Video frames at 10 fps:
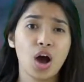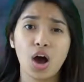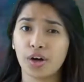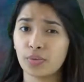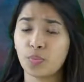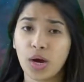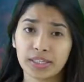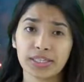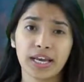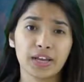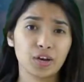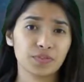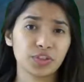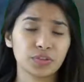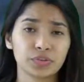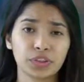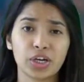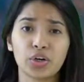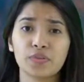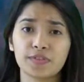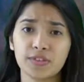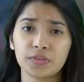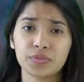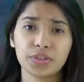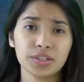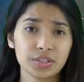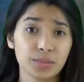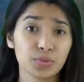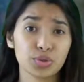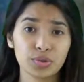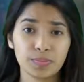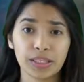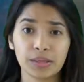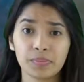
on what an observer or observed system should be.